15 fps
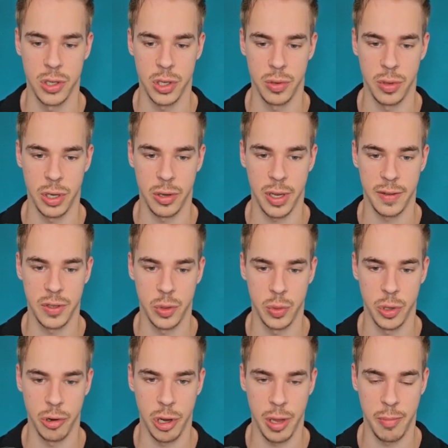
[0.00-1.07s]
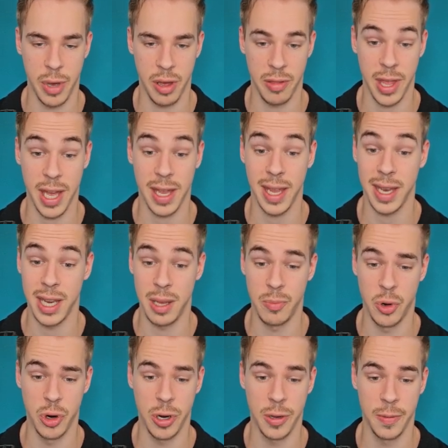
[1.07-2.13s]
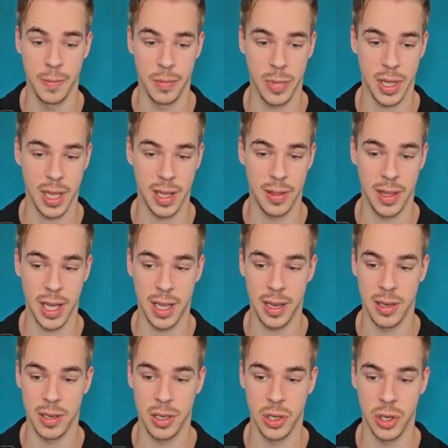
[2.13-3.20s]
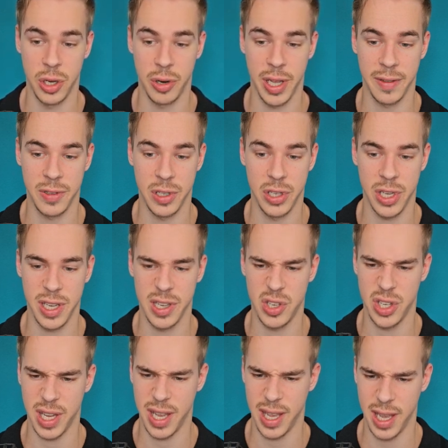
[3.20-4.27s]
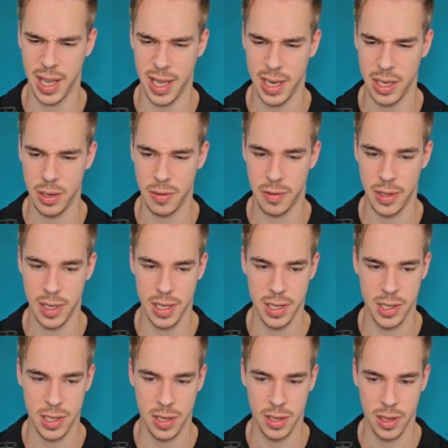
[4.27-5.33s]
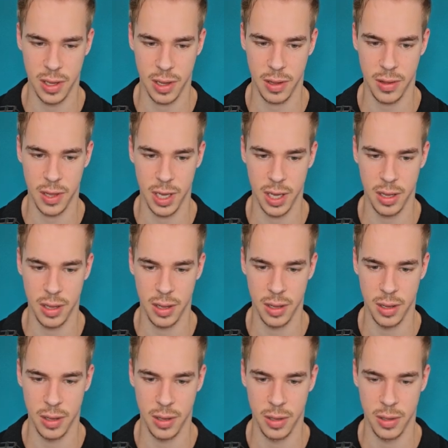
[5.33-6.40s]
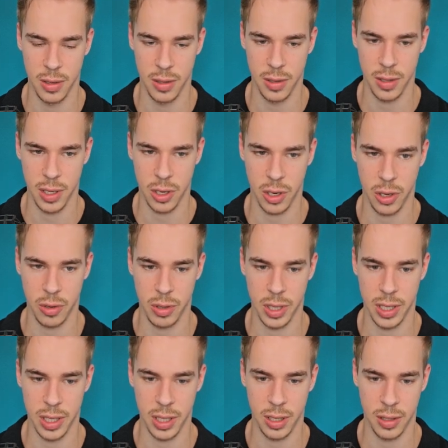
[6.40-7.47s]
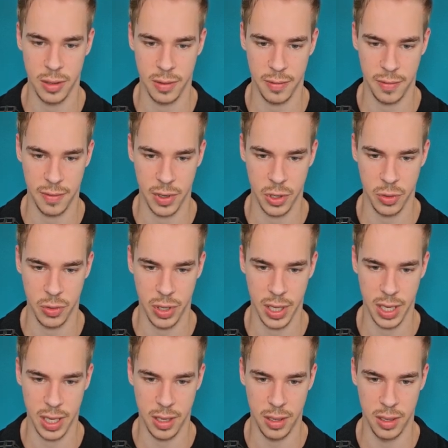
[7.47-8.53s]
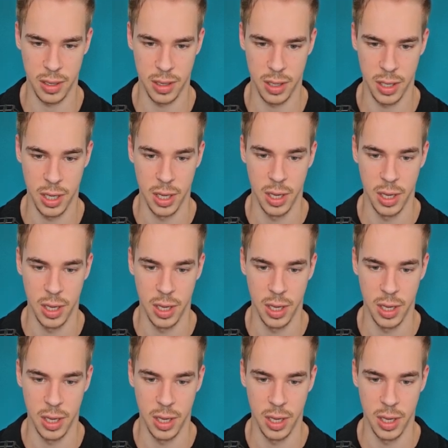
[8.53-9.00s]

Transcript: So we don't have to worry about that anymore. And then you don't have to change any of these, I think. They're already filled in.